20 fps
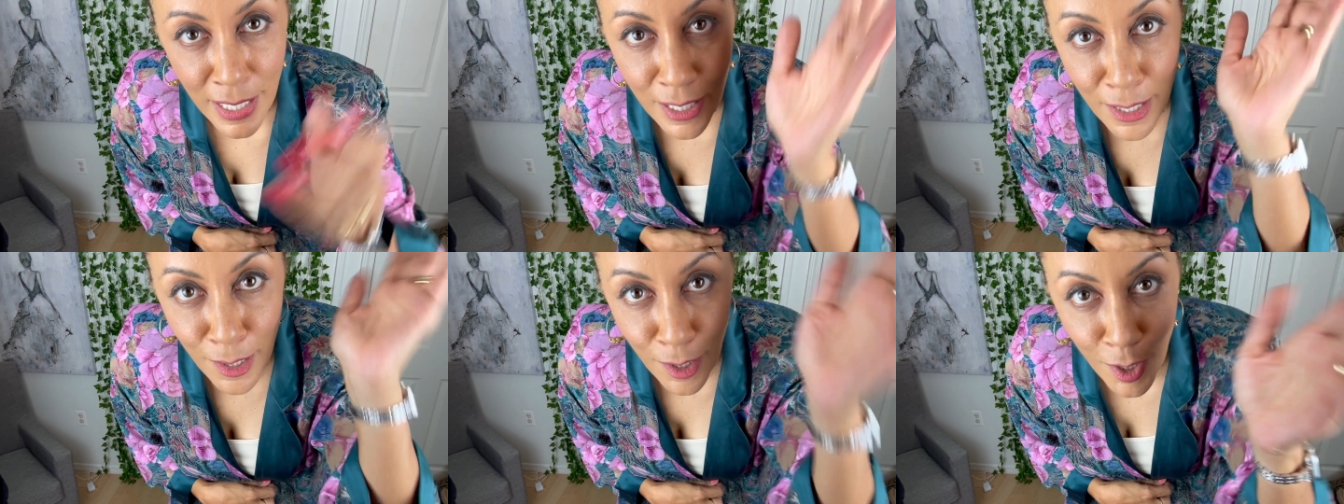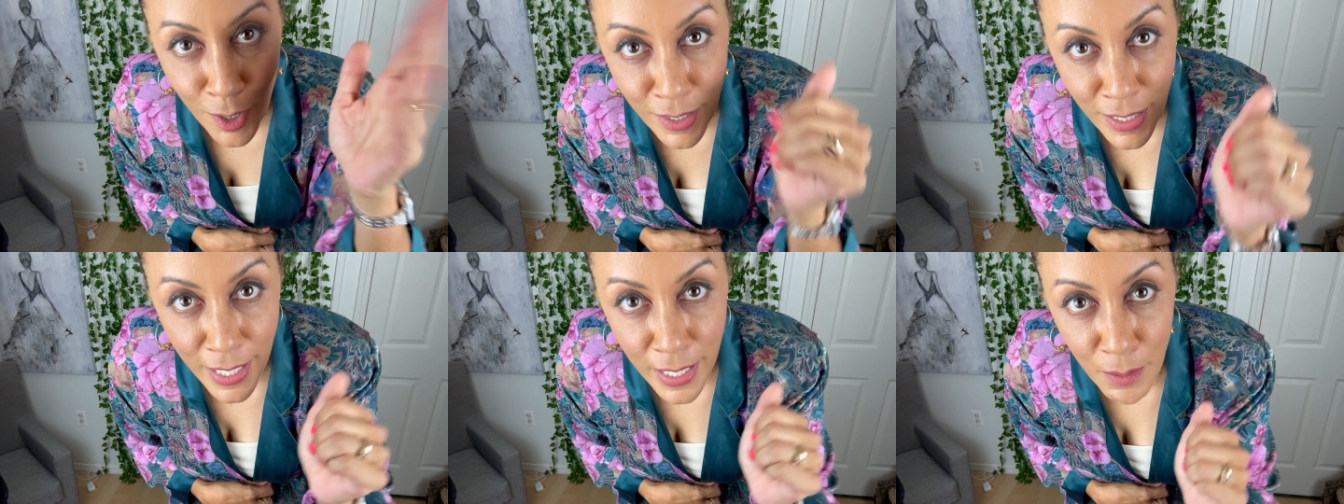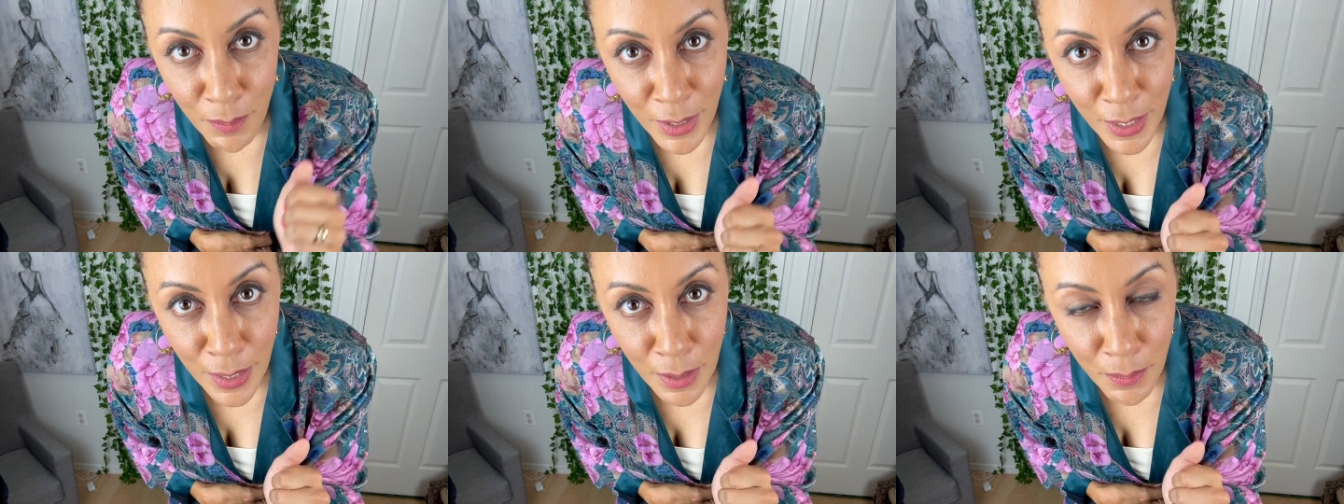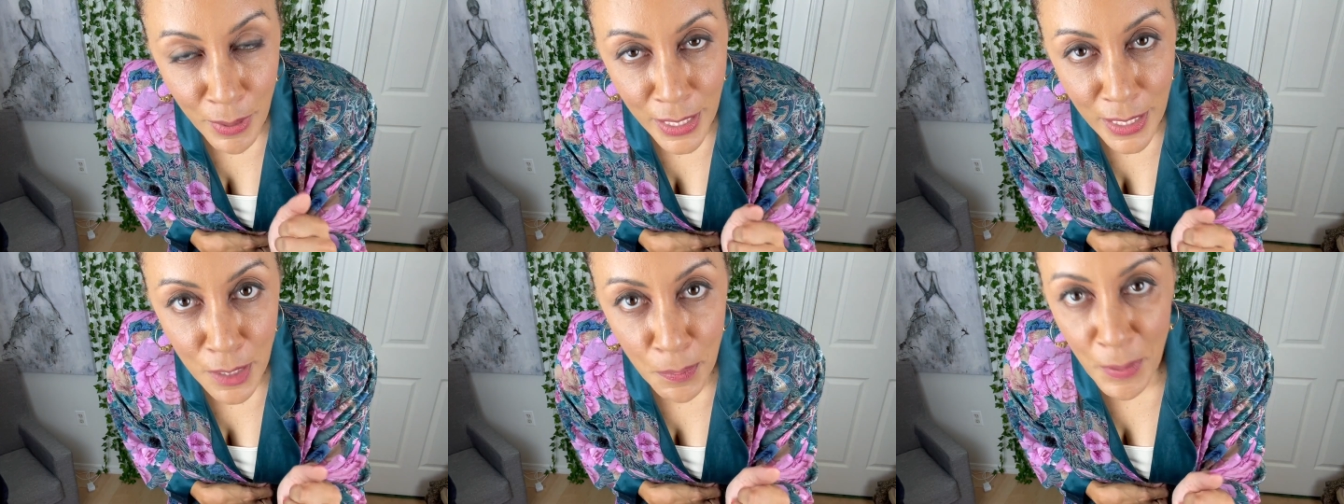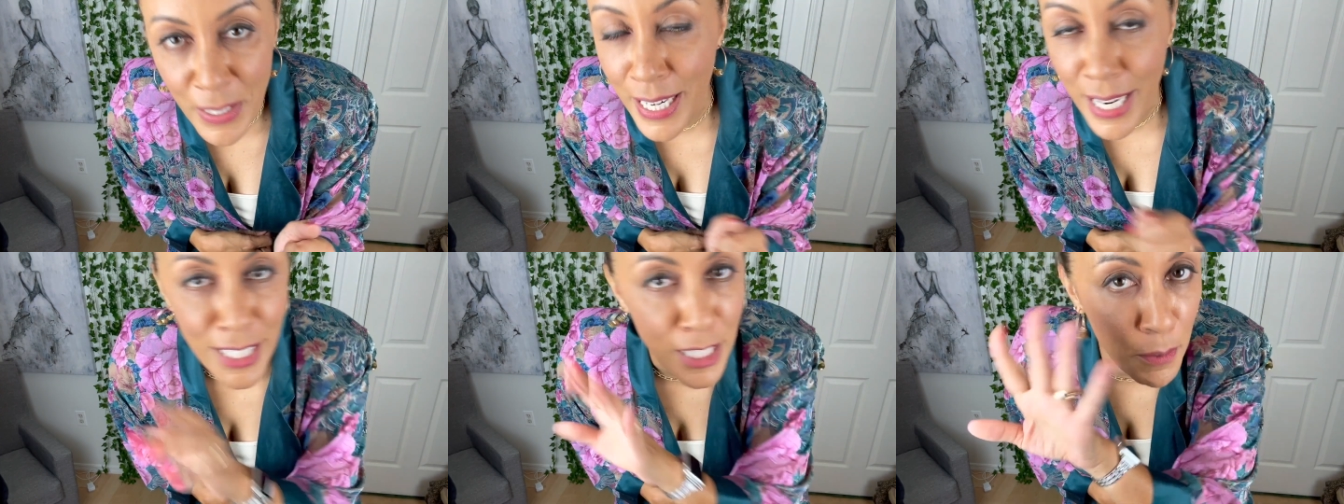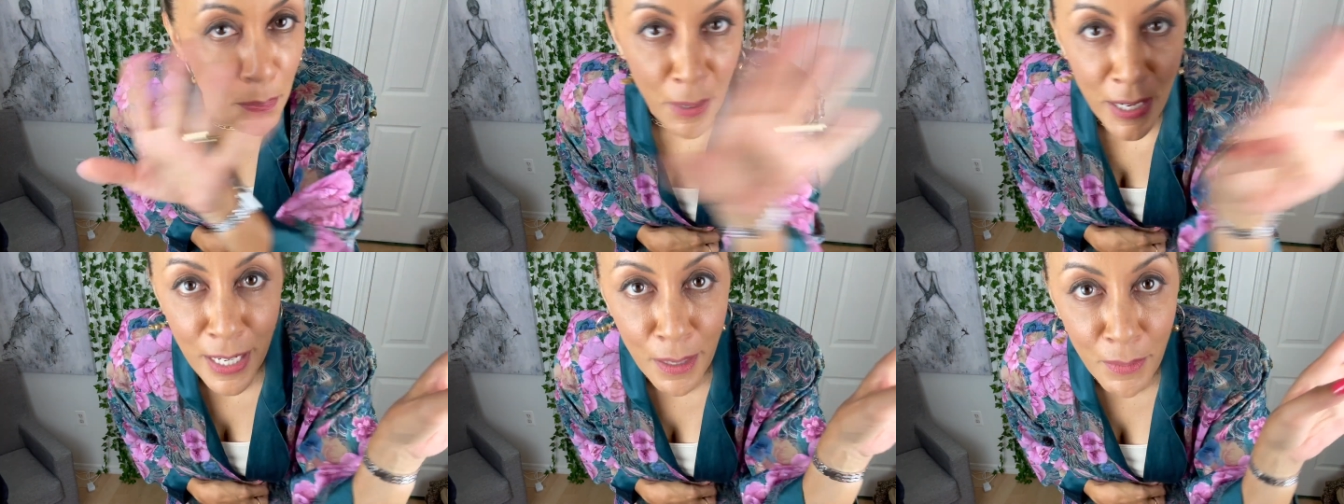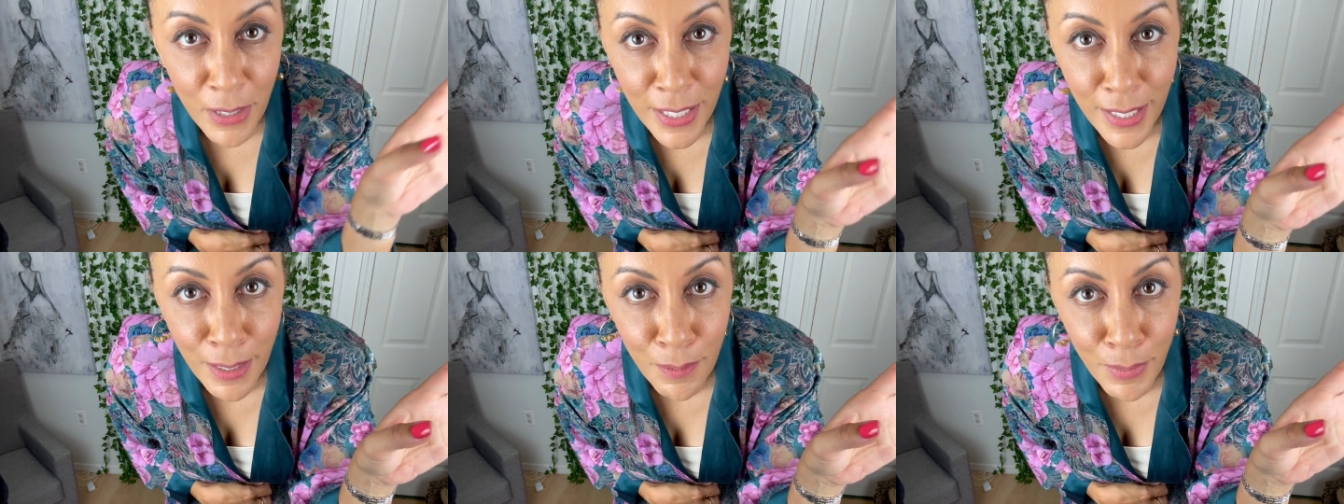Look like $1 million bucks, but not spend $1
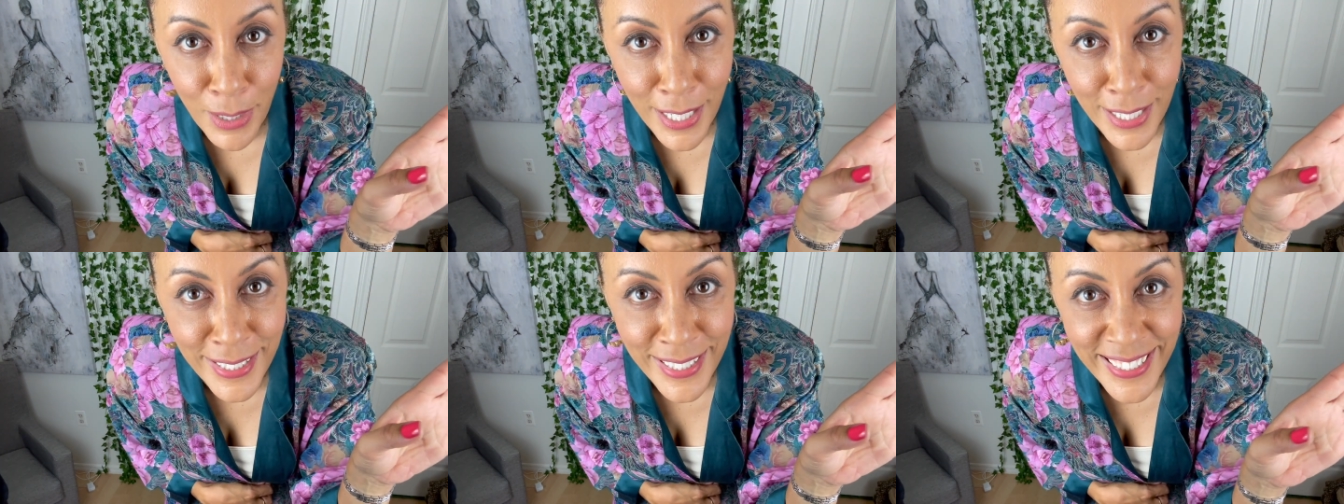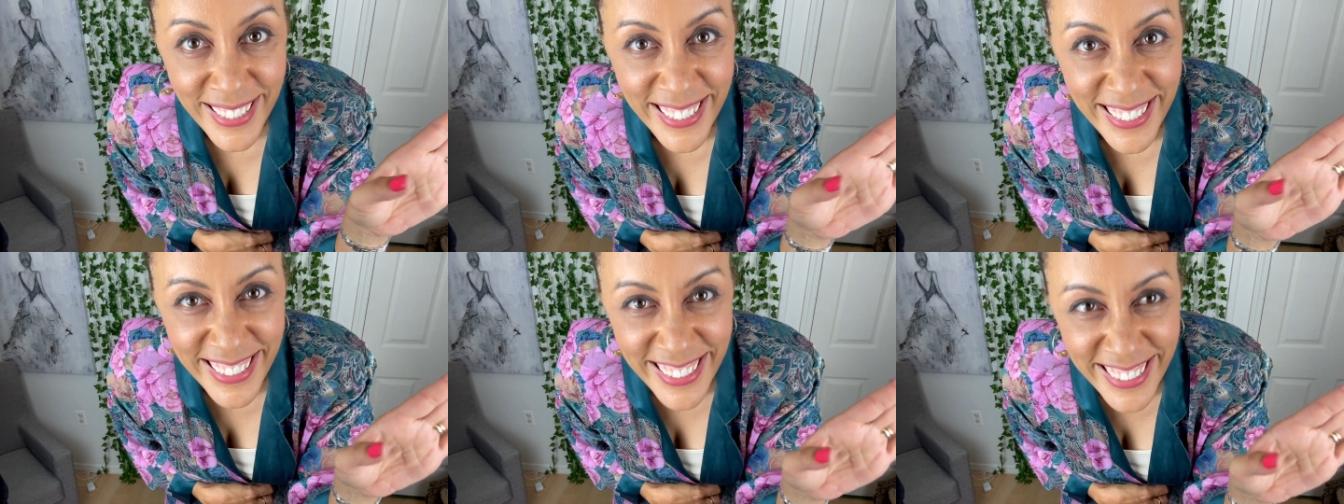million bucks.